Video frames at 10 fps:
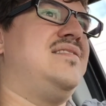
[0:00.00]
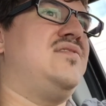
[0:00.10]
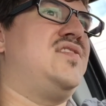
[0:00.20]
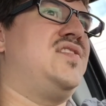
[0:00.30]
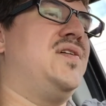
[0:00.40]

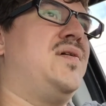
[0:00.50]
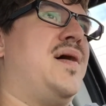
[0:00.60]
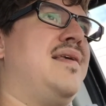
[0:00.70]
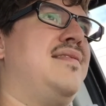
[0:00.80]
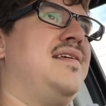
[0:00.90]
So
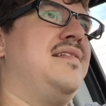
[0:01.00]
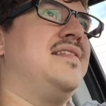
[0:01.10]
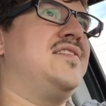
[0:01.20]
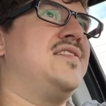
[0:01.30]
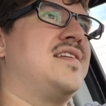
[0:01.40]
I think
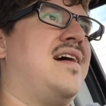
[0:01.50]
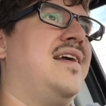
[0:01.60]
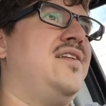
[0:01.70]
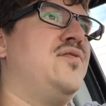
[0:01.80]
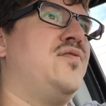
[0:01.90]
this is
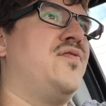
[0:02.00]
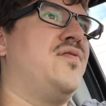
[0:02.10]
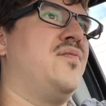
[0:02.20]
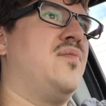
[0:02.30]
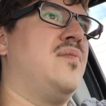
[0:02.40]
kind of
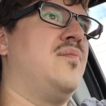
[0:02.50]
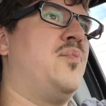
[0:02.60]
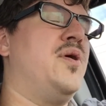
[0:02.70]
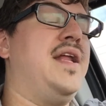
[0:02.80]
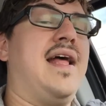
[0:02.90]

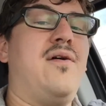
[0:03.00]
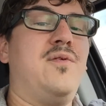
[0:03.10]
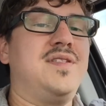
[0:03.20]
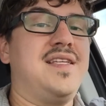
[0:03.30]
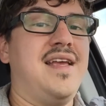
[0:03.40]
pointing out
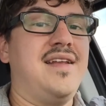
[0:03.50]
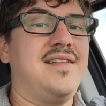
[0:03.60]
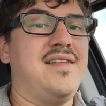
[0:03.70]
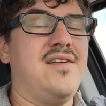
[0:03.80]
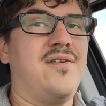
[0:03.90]
once again
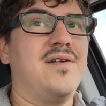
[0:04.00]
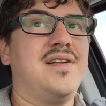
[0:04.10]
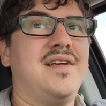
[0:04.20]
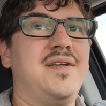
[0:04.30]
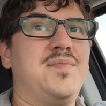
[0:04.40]
at the
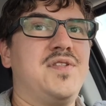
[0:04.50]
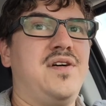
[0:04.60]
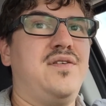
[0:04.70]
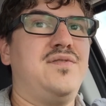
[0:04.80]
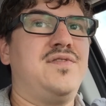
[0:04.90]
archetypes
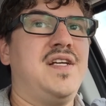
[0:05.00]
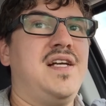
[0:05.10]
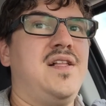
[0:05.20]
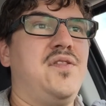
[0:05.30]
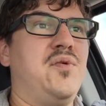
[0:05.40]
of
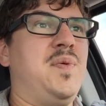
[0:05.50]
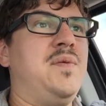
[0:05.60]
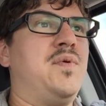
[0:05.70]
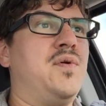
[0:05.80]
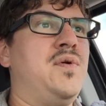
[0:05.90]
the
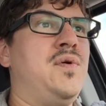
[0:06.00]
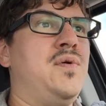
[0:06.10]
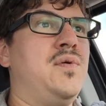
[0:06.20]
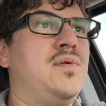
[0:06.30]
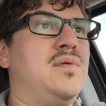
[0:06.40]
people
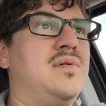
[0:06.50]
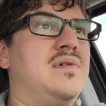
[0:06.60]
who